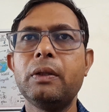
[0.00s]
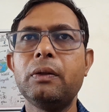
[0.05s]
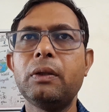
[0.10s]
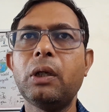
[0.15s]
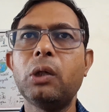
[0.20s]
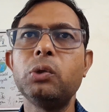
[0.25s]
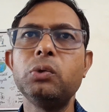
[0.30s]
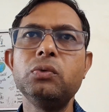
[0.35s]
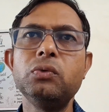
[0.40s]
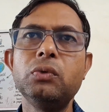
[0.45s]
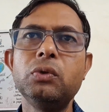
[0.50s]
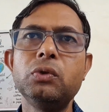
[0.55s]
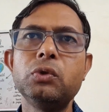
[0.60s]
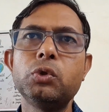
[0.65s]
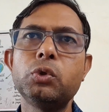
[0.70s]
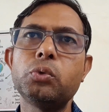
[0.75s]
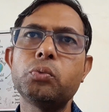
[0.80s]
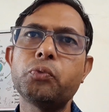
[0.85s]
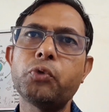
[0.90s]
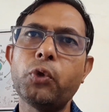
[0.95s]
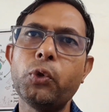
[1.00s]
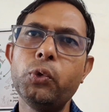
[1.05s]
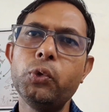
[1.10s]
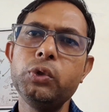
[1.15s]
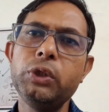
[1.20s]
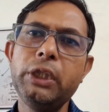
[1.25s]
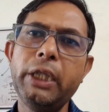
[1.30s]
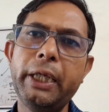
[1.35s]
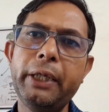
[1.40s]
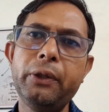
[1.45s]
Now
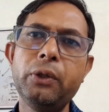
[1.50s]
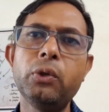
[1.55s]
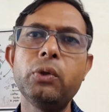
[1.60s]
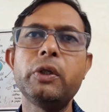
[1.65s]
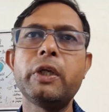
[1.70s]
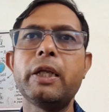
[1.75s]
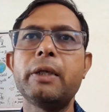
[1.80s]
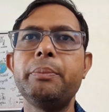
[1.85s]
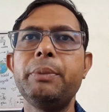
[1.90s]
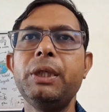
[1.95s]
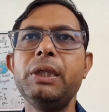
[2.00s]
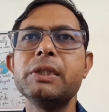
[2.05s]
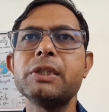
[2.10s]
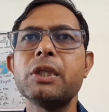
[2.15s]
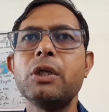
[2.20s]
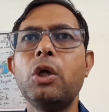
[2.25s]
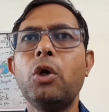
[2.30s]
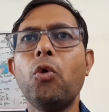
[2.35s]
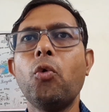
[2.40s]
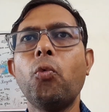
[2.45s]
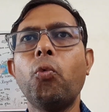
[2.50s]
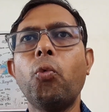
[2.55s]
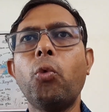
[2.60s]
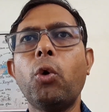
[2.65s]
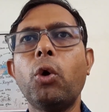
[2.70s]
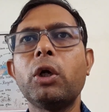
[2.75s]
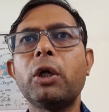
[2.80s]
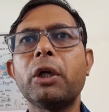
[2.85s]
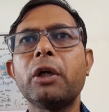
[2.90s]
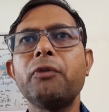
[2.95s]
through the endodermis,
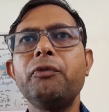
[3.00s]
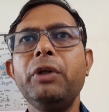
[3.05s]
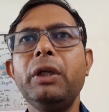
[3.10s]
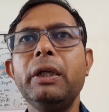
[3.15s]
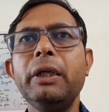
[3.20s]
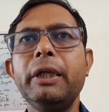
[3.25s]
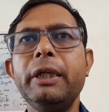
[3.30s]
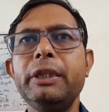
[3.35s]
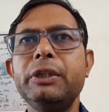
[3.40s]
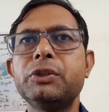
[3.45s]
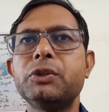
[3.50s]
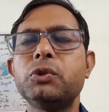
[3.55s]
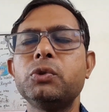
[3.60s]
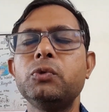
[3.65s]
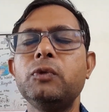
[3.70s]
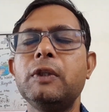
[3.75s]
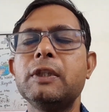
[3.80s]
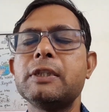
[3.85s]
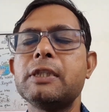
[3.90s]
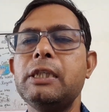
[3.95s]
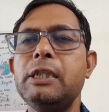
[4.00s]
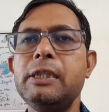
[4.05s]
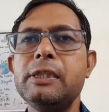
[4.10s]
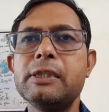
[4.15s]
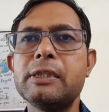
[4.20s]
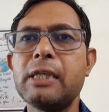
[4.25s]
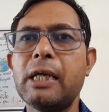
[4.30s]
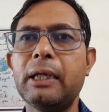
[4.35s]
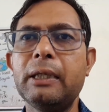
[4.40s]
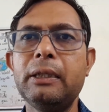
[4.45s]
water will reach towards the
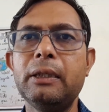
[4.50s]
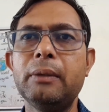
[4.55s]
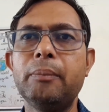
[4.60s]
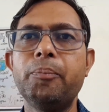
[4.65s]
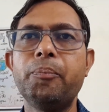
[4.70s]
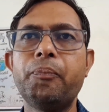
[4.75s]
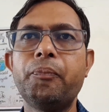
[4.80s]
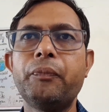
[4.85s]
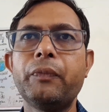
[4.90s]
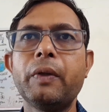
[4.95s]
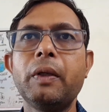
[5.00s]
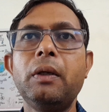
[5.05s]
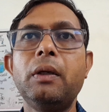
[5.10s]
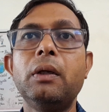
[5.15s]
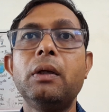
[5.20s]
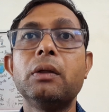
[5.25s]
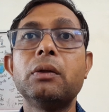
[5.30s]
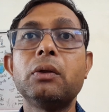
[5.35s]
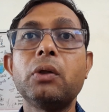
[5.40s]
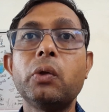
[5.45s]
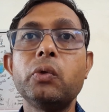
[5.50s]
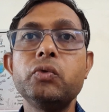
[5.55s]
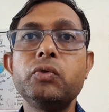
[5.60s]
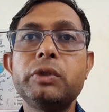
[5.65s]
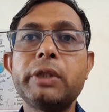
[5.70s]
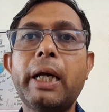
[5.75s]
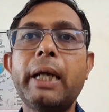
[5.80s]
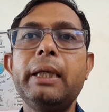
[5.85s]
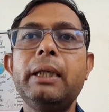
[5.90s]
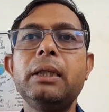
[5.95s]
xylem. Now
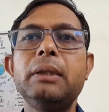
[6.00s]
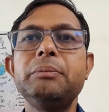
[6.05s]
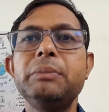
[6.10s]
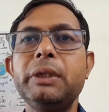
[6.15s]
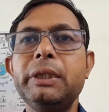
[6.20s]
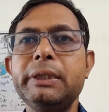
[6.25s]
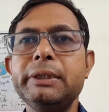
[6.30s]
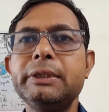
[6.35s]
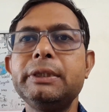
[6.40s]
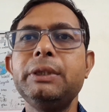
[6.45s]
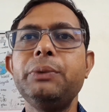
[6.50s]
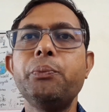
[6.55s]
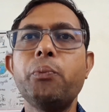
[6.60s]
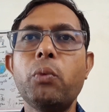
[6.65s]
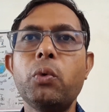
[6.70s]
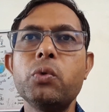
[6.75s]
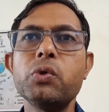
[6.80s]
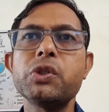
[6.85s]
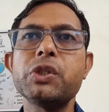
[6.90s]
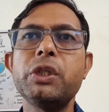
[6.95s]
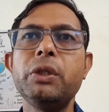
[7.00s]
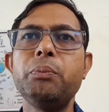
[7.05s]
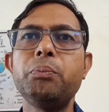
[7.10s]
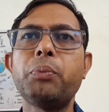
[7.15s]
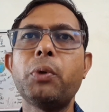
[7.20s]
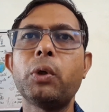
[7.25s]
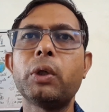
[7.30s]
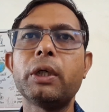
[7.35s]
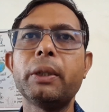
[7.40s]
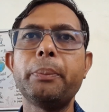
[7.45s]
xylem is the most
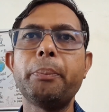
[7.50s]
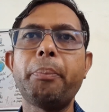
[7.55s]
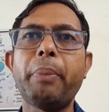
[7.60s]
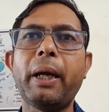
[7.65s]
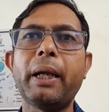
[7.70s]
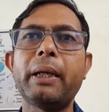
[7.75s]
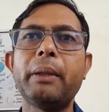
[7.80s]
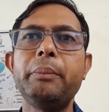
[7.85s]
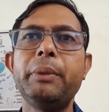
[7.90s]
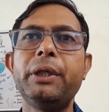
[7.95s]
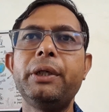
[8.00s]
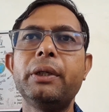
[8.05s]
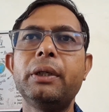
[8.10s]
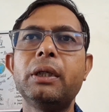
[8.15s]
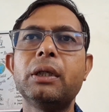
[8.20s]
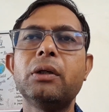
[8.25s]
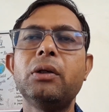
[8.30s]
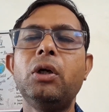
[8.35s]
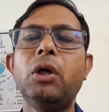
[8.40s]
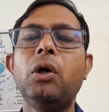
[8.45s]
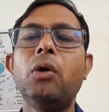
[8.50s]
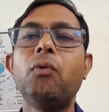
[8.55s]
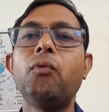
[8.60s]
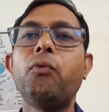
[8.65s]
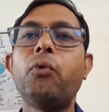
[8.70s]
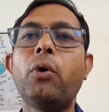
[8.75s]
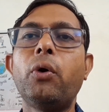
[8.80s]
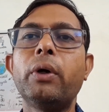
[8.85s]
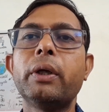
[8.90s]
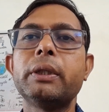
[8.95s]
important parameter
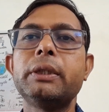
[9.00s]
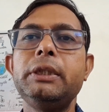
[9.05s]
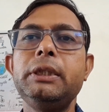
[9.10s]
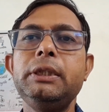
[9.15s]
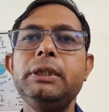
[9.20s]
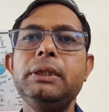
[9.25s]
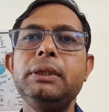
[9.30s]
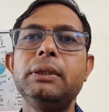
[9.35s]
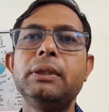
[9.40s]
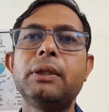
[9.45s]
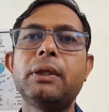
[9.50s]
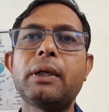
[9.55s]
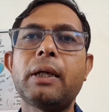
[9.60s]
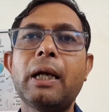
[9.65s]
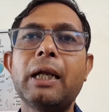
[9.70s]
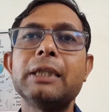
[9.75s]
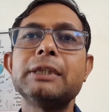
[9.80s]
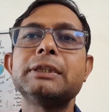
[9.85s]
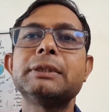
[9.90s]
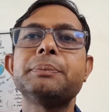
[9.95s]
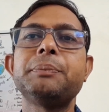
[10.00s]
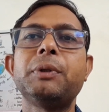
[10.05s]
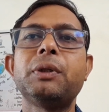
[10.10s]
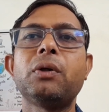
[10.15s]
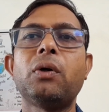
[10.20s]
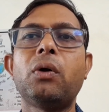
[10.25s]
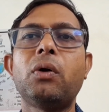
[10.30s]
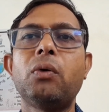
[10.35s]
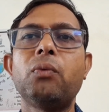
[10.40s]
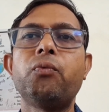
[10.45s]
for the transfer
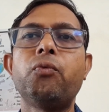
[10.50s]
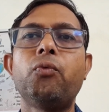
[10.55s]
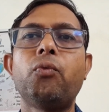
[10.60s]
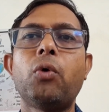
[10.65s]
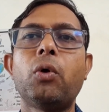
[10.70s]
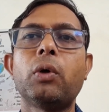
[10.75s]
of